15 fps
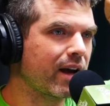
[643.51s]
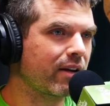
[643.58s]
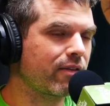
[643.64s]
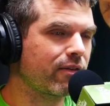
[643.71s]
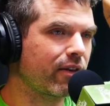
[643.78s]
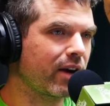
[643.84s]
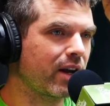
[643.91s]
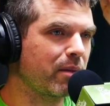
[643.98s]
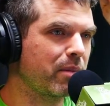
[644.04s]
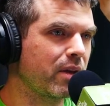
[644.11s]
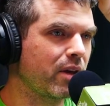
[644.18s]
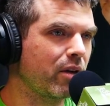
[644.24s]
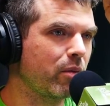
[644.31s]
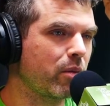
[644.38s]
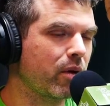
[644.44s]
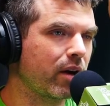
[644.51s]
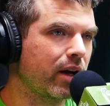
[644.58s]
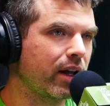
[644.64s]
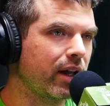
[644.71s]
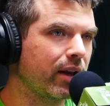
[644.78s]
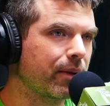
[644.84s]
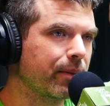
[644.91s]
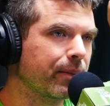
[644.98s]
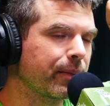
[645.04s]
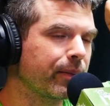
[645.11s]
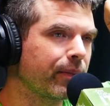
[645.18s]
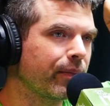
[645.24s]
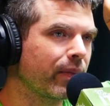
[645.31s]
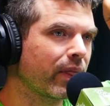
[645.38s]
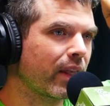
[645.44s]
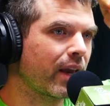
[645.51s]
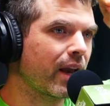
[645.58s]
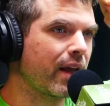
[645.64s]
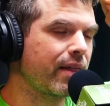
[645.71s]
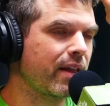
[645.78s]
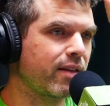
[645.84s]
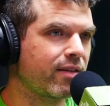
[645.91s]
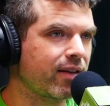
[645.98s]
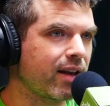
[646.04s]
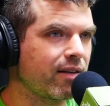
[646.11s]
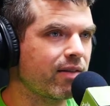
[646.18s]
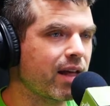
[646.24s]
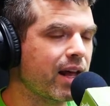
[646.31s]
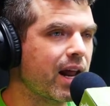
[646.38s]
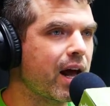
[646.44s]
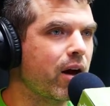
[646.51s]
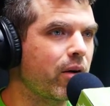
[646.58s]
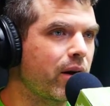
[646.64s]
frame that you want, and then save that out.